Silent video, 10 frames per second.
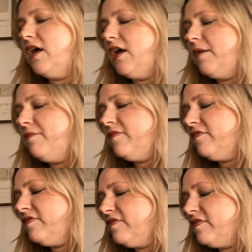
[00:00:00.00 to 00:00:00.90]
Um,
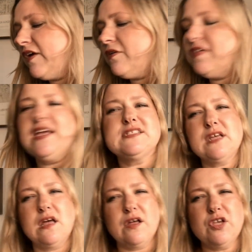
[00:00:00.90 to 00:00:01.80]
there are things
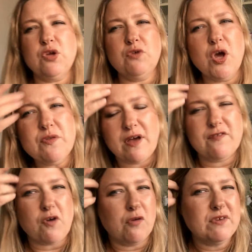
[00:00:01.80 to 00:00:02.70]
that you know that
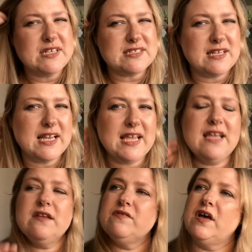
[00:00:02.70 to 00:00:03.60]
I've got
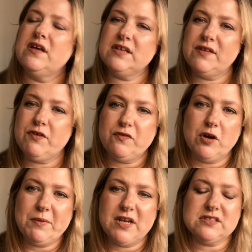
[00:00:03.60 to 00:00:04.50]
recently that if you
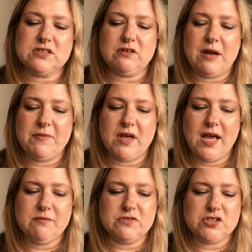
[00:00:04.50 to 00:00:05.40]
follow me on Instagram that I
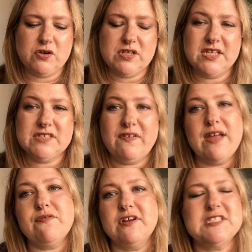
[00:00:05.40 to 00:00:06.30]
haven't shown in these
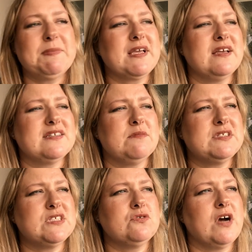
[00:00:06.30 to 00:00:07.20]
favourites because I'm
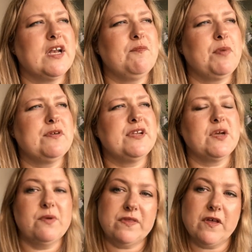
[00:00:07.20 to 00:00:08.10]
still kind of
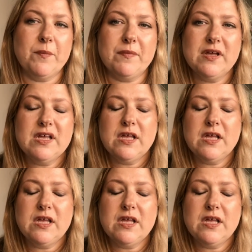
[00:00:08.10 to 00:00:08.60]
bonding with them